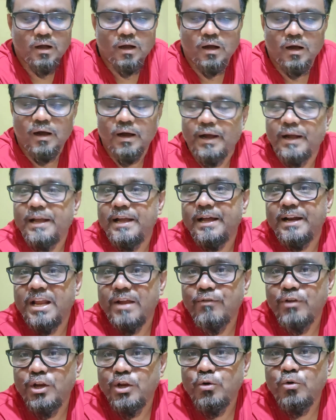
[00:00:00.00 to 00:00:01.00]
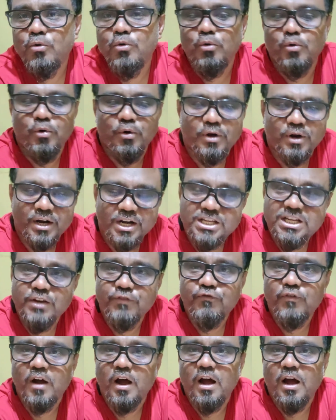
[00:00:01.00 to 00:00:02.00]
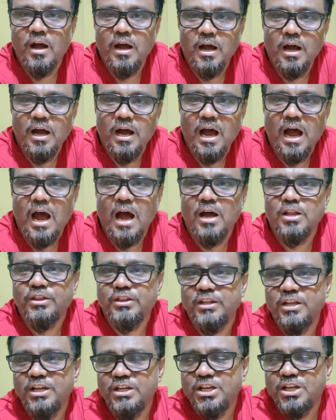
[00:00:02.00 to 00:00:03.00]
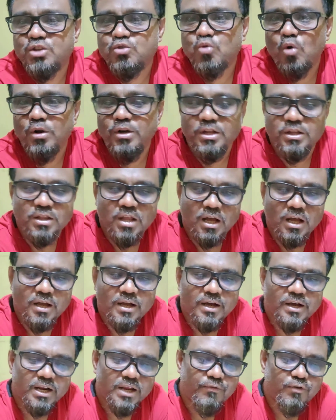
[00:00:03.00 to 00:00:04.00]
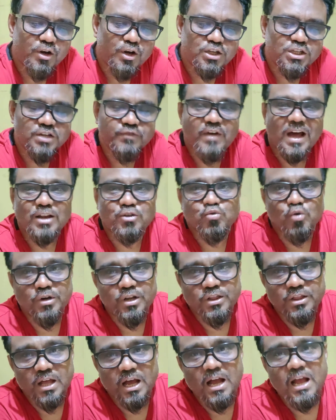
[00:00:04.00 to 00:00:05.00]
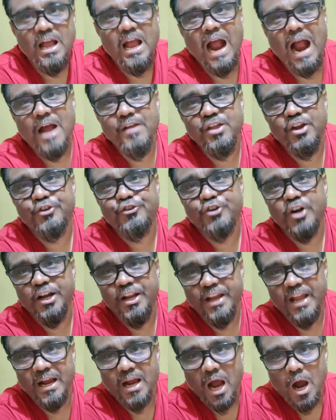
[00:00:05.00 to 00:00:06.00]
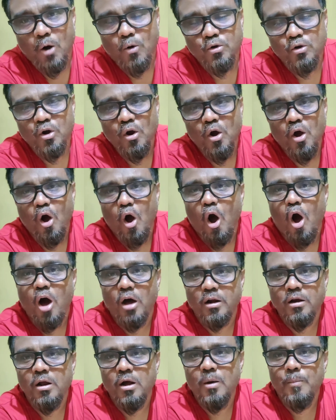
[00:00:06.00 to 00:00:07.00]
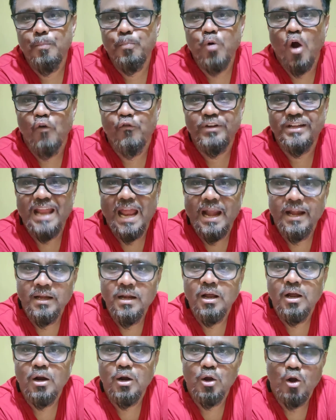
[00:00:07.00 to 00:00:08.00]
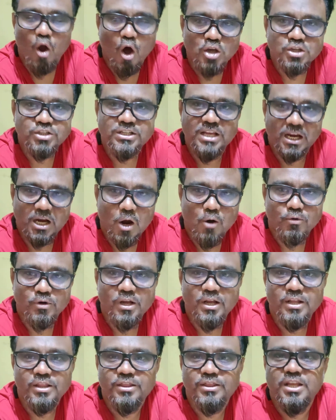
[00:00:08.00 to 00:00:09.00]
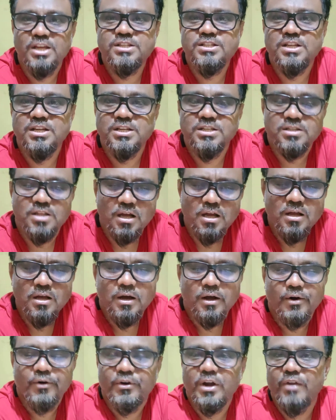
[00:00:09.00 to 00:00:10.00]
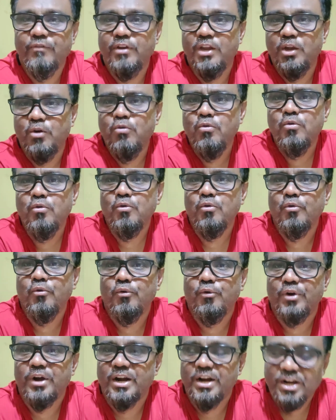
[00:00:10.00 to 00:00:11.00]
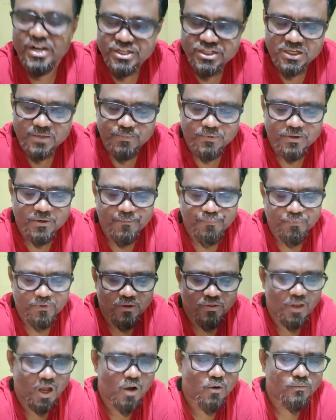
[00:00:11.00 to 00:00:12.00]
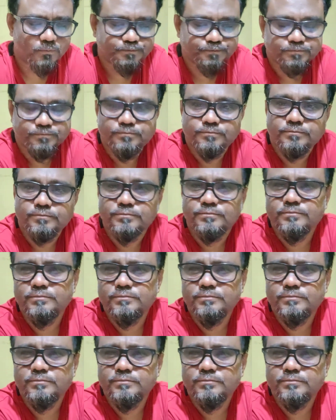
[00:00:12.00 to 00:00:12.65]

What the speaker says: revenue receipt are shown in the either trading account or profit and loss account. This is the revenue receipt. Now,